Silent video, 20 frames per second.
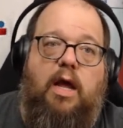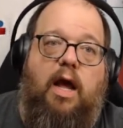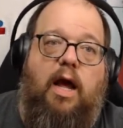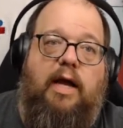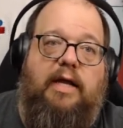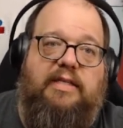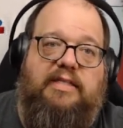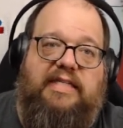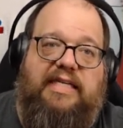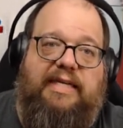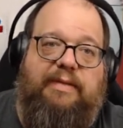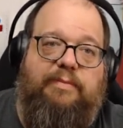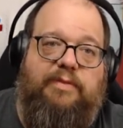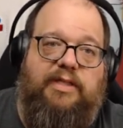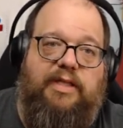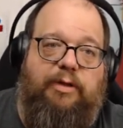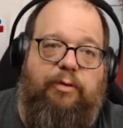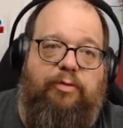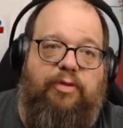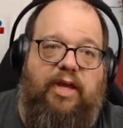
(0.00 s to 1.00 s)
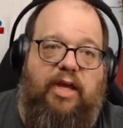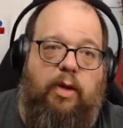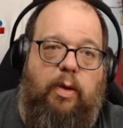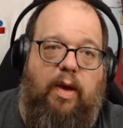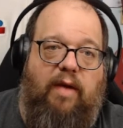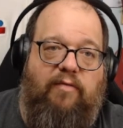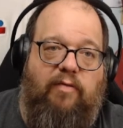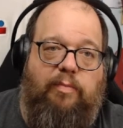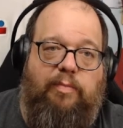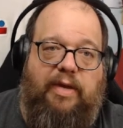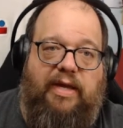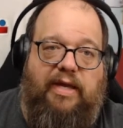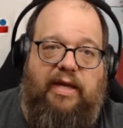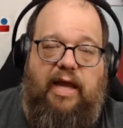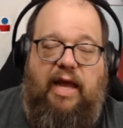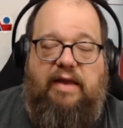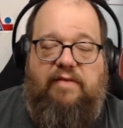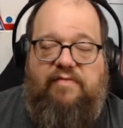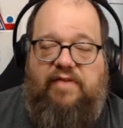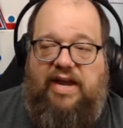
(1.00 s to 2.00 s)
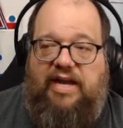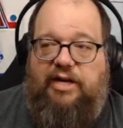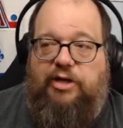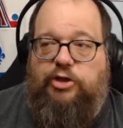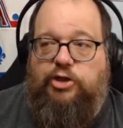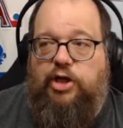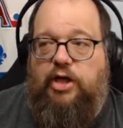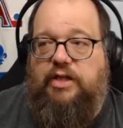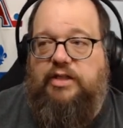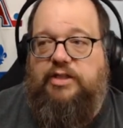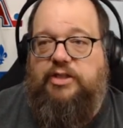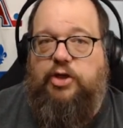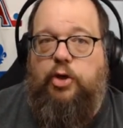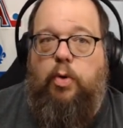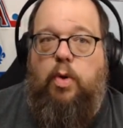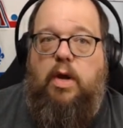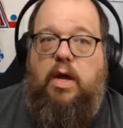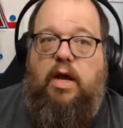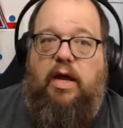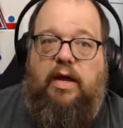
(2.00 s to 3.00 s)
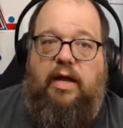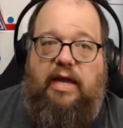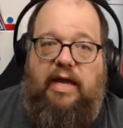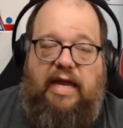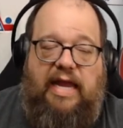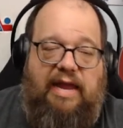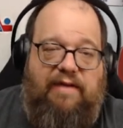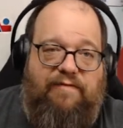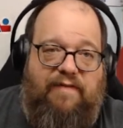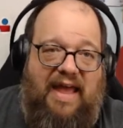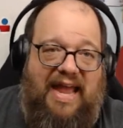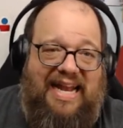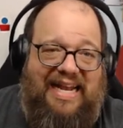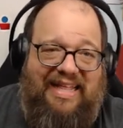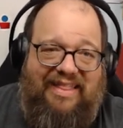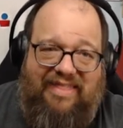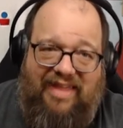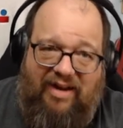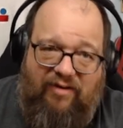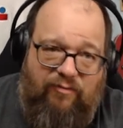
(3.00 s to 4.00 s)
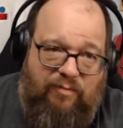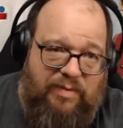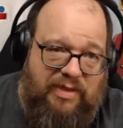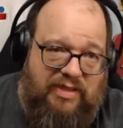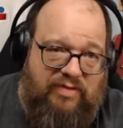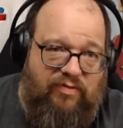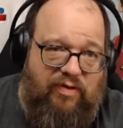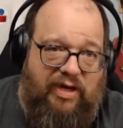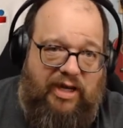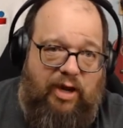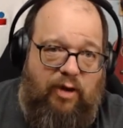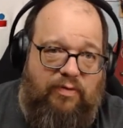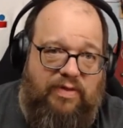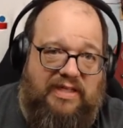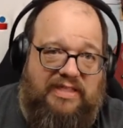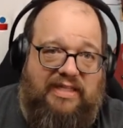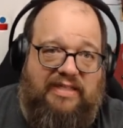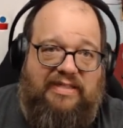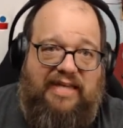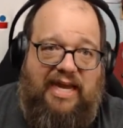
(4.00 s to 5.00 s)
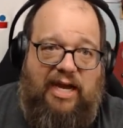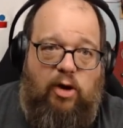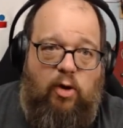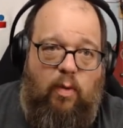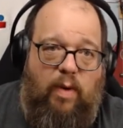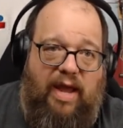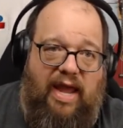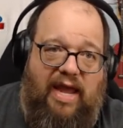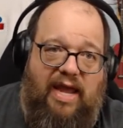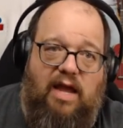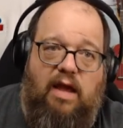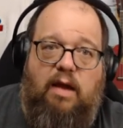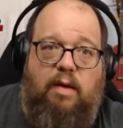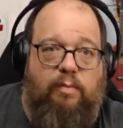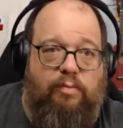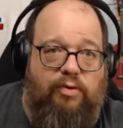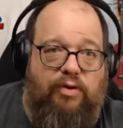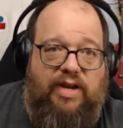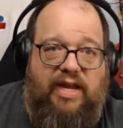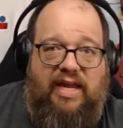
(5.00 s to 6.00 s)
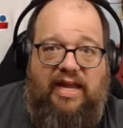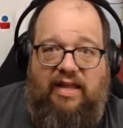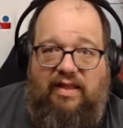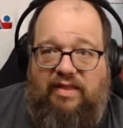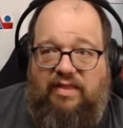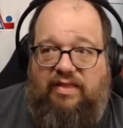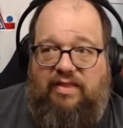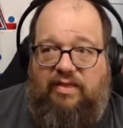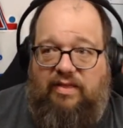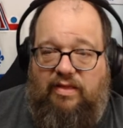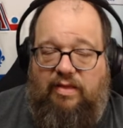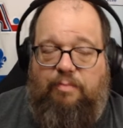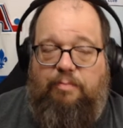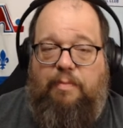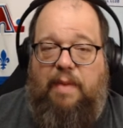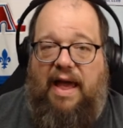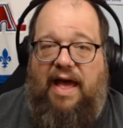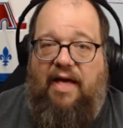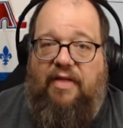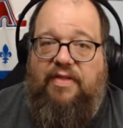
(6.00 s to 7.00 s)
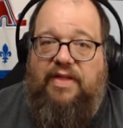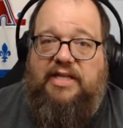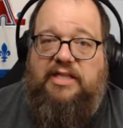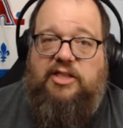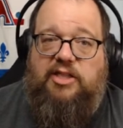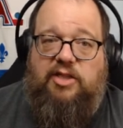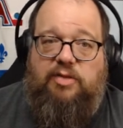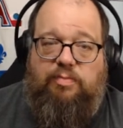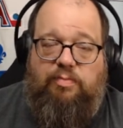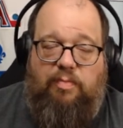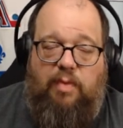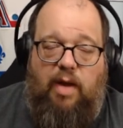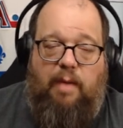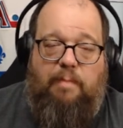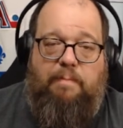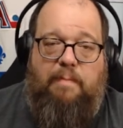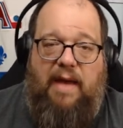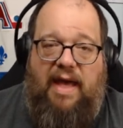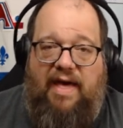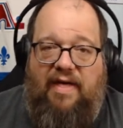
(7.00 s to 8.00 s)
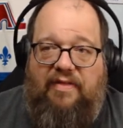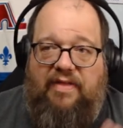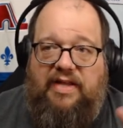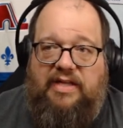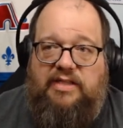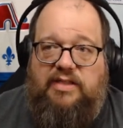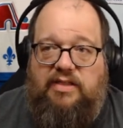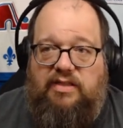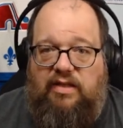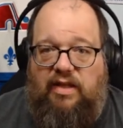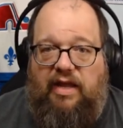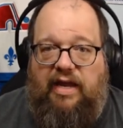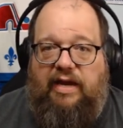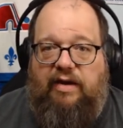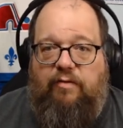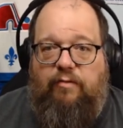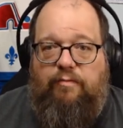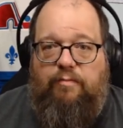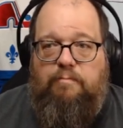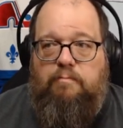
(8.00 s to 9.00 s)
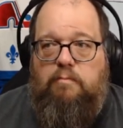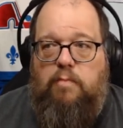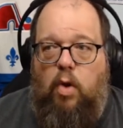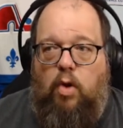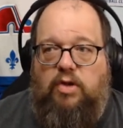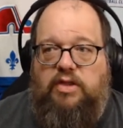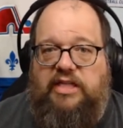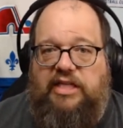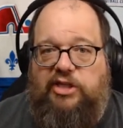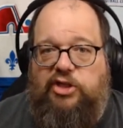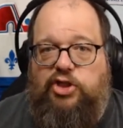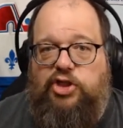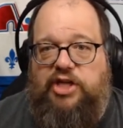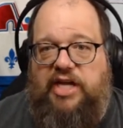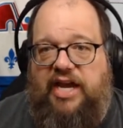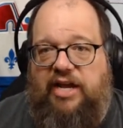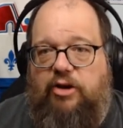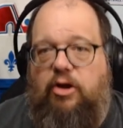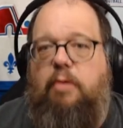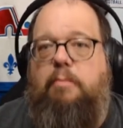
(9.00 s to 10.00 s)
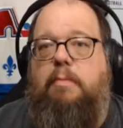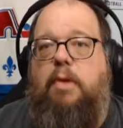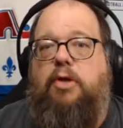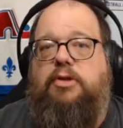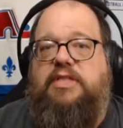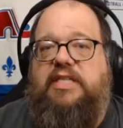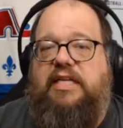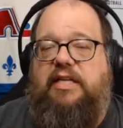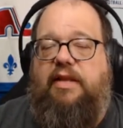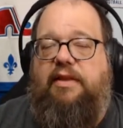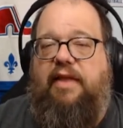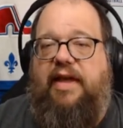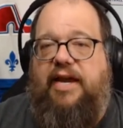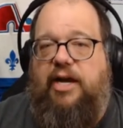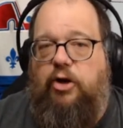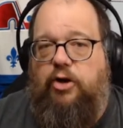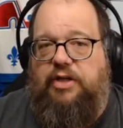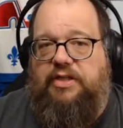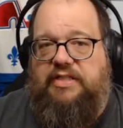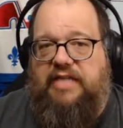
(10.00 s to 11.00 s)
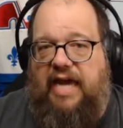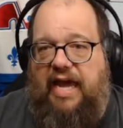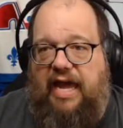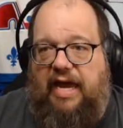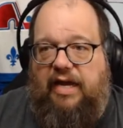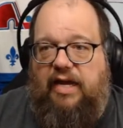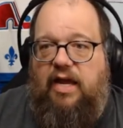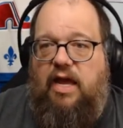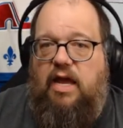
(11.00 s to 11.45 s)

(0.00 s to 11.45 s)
teams that you think you have a big advantage on. So if anything from this video that's a takeaway, putting a balanced like multi-channel, multi-layered attack